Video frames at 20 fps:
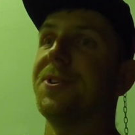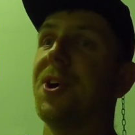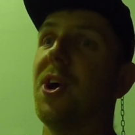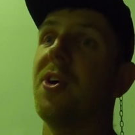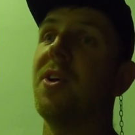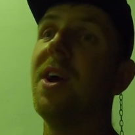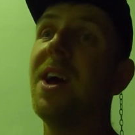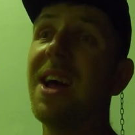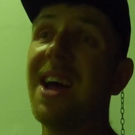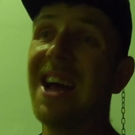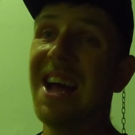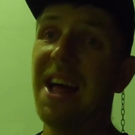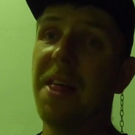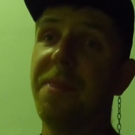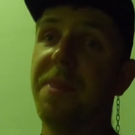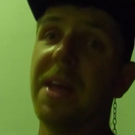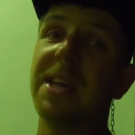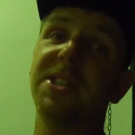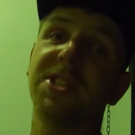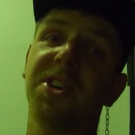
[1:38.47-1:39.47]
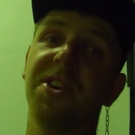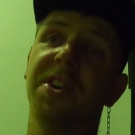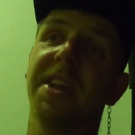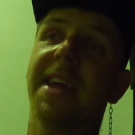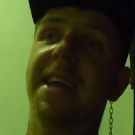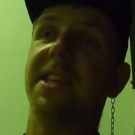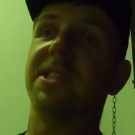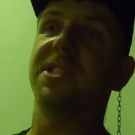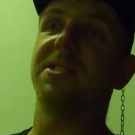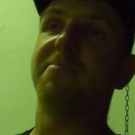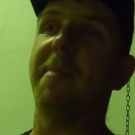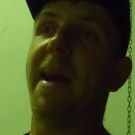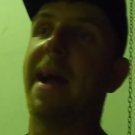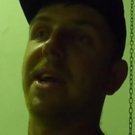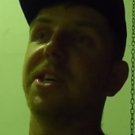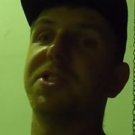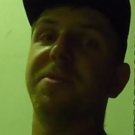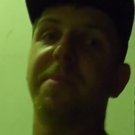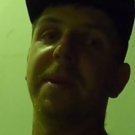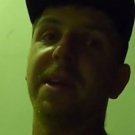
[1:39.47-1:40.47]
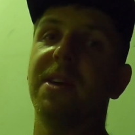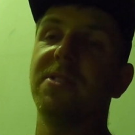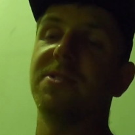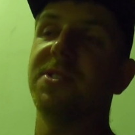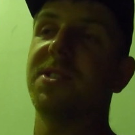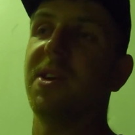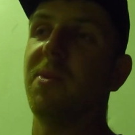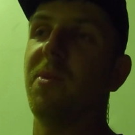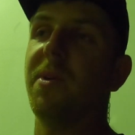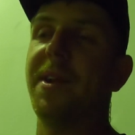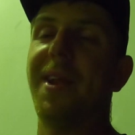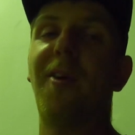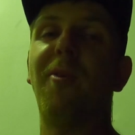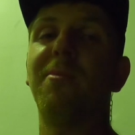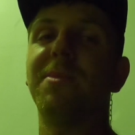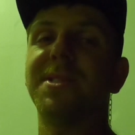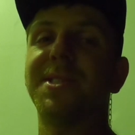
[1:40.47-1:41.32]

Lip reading: So these are going to get smashed because I won't help